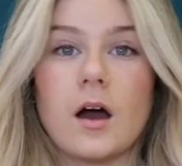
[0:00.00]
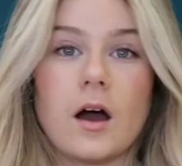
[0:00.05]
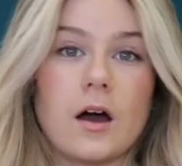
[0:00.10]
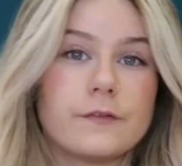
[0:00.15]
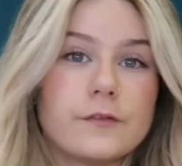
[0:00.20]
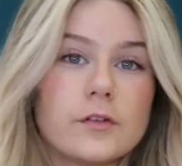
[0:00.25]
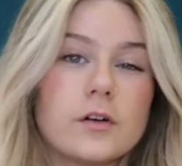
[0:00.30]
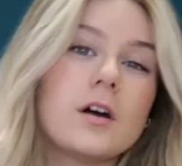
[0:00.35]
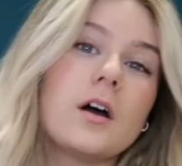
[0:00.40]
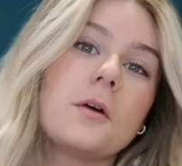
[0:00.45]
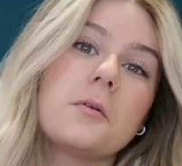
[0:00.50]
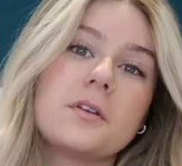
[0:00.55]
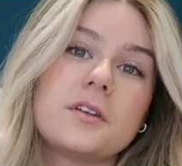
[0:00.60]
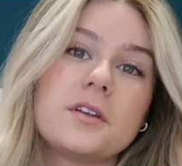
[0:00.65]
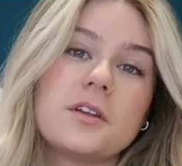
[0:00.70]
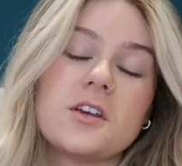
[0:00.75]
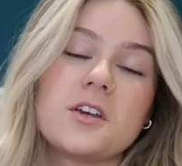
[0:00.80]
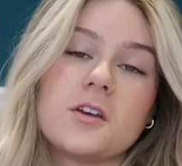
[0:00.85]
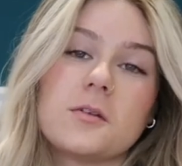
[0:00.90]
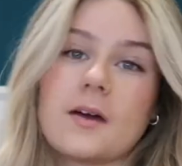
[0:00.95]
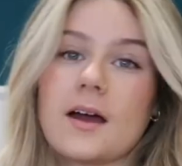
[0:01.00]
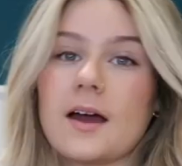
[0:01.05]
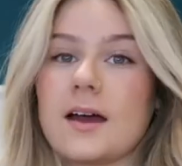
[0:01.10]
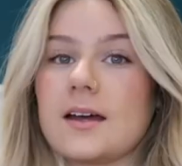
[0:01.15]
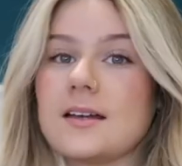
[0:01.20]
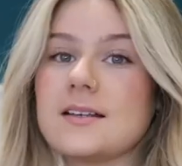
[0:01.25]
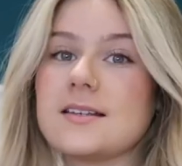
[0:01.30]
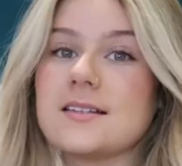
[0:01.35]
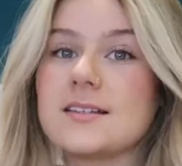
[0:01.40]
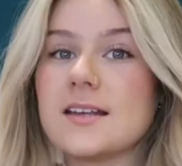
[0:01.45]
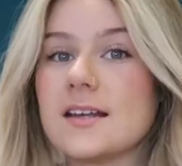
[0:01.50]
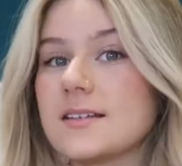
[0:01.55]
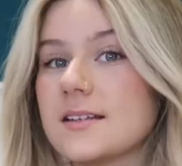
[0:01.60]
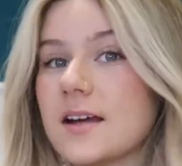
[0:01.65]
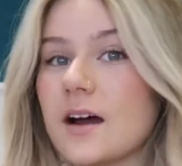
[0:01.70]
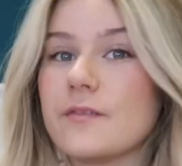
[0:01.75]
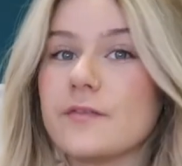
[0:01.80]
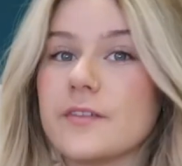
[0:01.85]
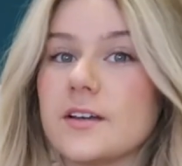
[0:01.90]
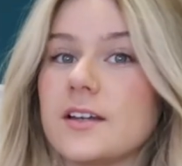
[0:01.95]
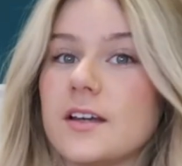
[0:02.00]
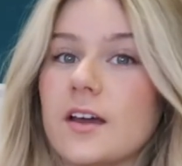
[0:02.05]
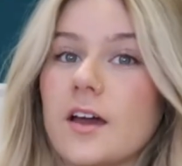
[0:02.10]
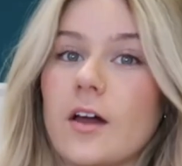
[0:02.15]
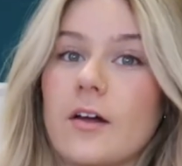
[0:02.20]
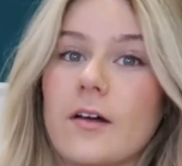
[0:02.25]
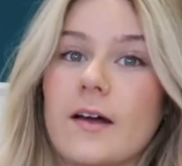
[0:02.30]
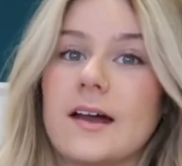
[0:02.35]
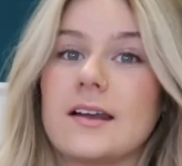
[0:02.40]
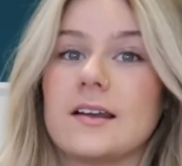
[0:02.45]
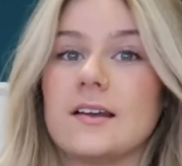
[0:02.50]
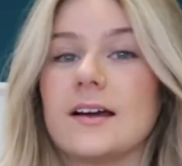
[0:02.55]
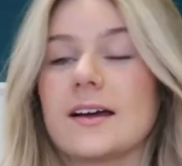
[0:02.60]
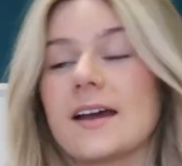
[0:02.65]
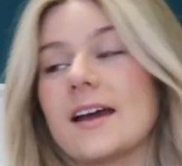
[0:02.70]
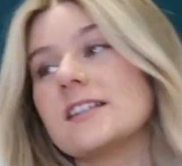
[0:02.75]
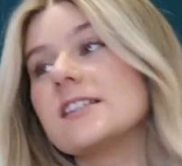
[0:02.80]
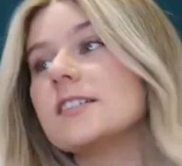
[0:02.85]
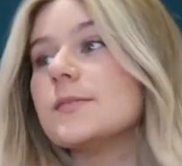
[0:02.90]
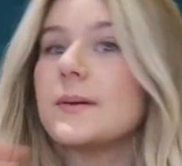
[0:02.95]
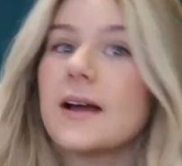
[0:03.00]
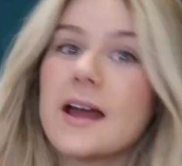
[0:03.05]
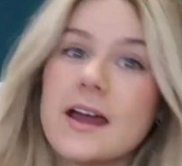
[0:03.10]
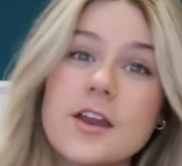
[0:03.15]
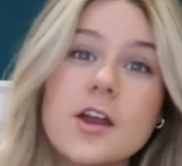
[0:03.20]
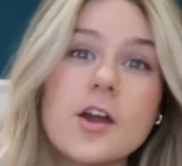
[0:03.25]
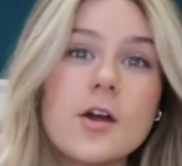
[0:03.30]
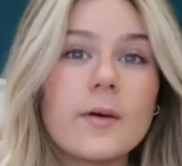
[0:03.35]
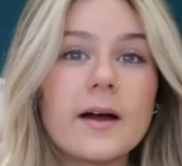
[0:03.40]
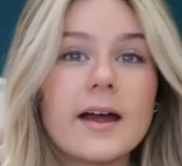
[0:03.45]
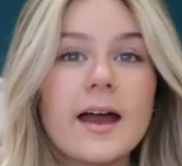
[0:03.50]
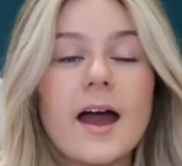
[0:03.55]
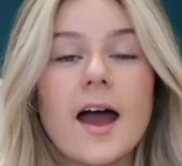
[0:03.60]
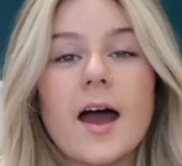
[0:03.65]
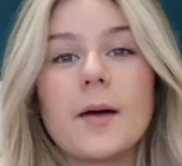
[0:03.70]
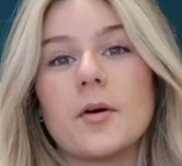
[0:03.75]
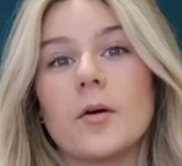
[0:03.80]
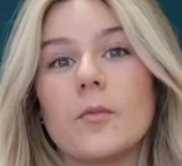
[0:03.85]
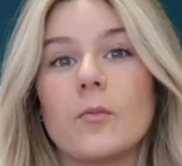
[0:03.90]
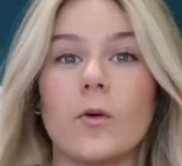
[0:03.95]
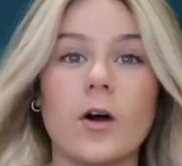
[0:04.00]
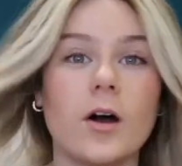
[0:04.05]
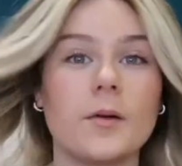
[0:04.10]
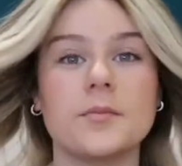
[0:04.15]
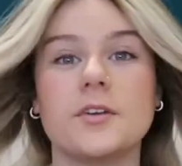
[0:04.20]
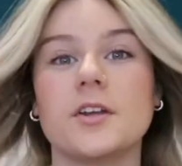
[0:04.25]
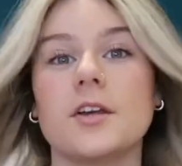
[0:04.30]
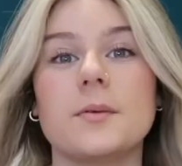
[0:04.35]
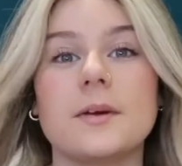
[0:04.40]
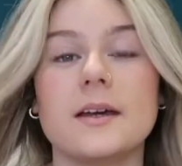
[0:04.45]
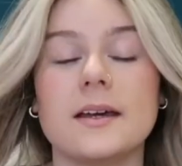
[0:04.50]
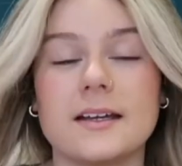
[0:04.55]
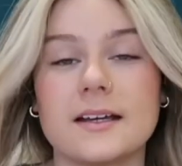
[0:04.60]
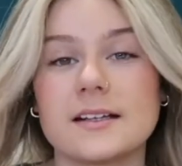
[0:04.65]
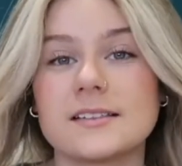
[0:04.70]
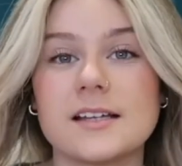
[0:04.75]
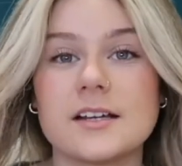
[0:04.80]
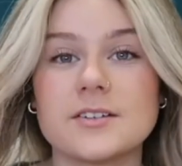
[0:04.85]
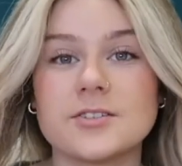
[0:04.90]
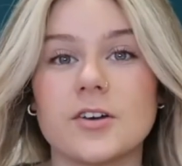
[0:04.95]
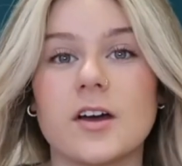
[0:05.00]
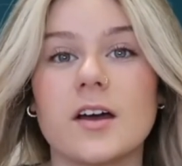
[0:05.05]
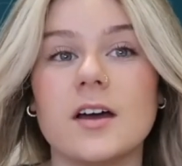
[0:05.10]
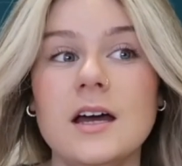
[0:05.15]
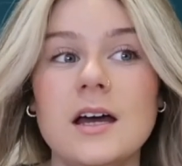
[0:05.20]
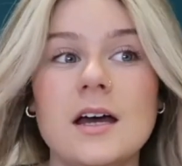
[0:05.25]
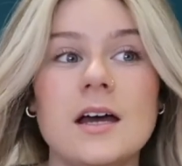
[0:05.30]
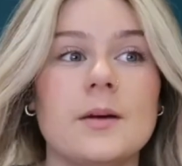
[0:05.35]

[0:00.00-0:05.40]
I thought I would do a sit down video and like explain who I am and what I'm doing, et cetera.